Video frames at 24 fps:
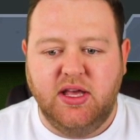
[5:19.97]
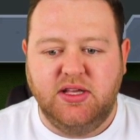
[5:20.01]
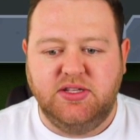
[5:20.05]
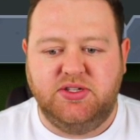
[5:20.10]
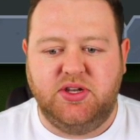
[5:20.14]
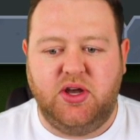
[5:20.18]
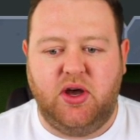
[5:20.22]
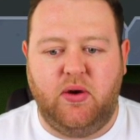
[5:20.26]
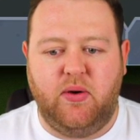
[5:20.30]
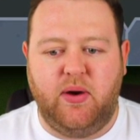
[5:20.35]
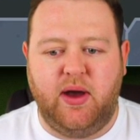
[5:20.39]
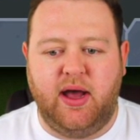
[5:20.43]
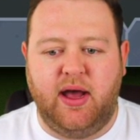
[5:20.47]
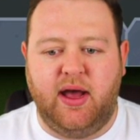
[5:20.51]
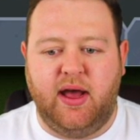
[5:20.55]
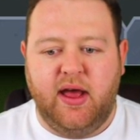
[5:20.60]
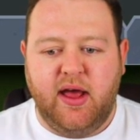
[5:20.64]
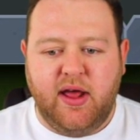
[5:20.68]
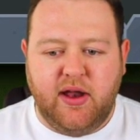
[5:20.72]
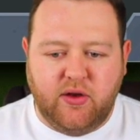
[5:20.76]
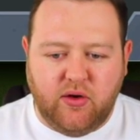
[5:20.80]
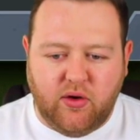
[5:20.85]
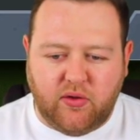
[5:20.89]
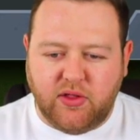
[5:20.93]
So,
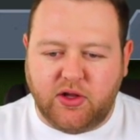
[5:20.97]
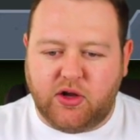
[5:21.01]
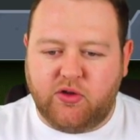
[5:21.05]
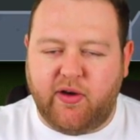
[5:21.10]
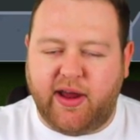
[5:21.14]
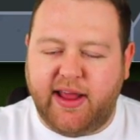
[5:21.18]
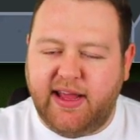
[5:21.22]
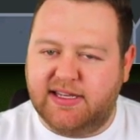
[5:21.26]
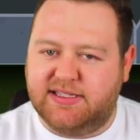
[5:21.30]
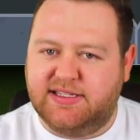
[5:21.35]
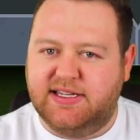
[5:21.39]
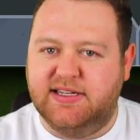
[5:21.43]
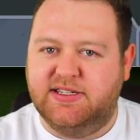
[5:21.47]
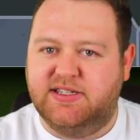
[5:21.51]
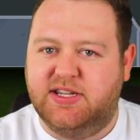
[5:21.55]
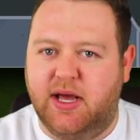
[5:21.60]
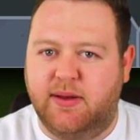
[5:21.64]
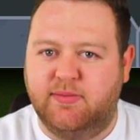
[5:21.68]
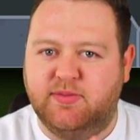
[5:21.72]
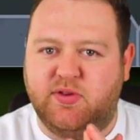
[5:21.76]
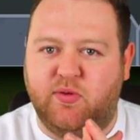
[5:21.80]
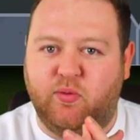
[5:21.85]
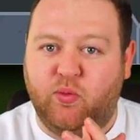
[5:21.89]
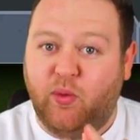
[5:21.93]
not the greatest in
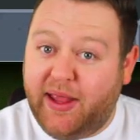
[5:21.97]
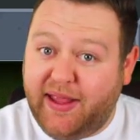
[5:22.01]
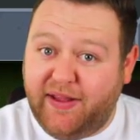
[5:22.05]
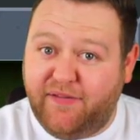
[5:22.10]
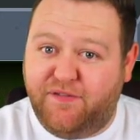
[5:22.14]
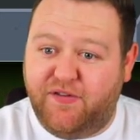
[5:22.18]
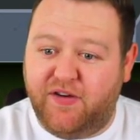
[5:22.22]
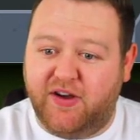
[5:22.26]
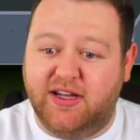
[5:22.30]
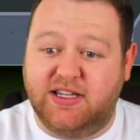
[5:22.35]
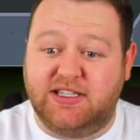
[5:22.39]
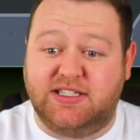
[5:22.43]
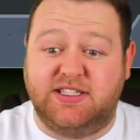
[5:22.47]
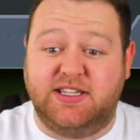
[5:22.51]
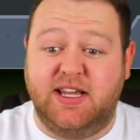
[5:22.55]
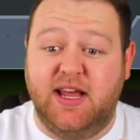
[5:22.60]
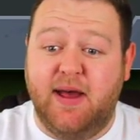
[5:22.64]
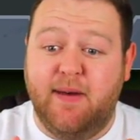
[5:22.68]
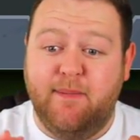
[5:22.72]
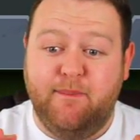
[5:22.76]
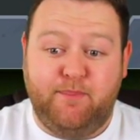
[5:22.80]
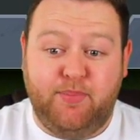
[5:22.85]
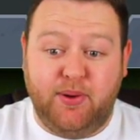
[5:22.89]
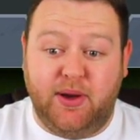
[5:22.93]
terms of weak foots,
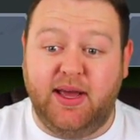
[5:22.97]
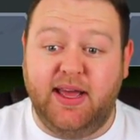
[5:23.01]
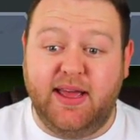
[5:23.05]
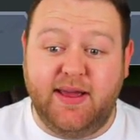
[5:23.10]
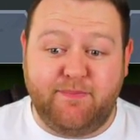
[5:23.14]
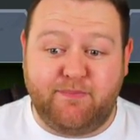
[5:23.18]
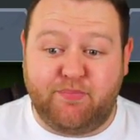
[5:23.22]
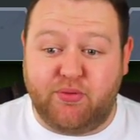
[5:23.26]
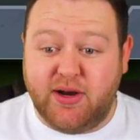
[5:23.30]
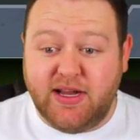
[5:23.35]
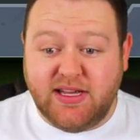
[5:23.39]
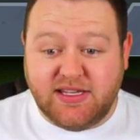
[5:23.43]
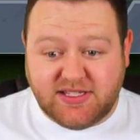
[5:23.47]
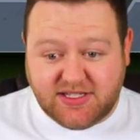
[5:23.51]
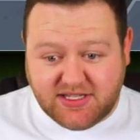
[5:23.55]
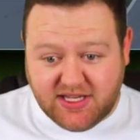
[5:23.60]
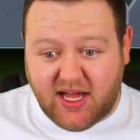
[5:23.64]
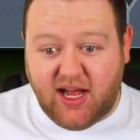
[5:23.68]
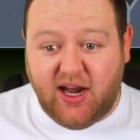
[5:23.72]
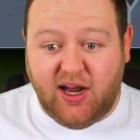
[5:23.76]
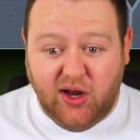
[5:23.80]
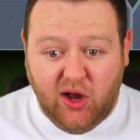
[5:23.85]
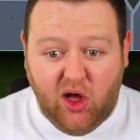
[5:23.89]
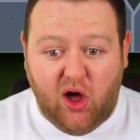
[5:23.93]
but it brings
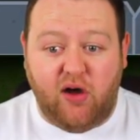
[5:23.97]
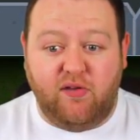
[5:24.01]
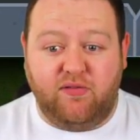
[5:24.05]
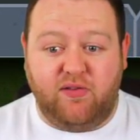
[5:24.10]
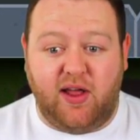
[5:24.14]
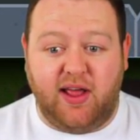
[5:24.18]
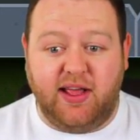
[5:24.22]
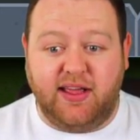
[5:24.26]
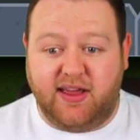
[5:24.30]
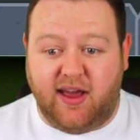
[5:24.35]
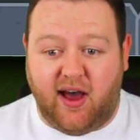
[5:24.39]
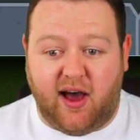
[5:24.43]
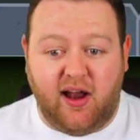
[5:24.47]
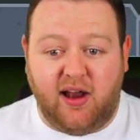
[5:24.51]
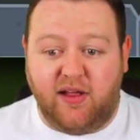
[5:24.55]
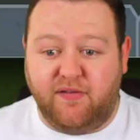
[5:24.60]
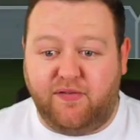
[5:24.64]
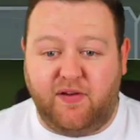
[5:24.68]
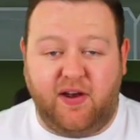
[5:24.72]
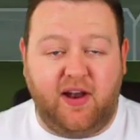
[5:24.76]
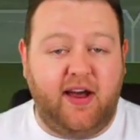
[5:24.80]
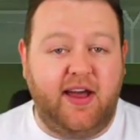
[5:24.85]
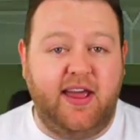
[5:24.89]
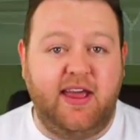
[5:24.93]
a lot of, like,
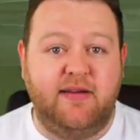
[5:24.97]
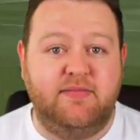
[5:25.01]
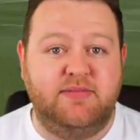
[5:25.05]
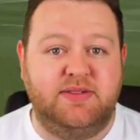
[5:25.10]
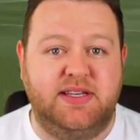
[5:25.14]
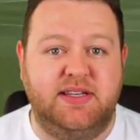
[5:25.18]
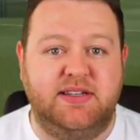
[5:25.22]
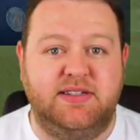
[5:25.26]
colourful items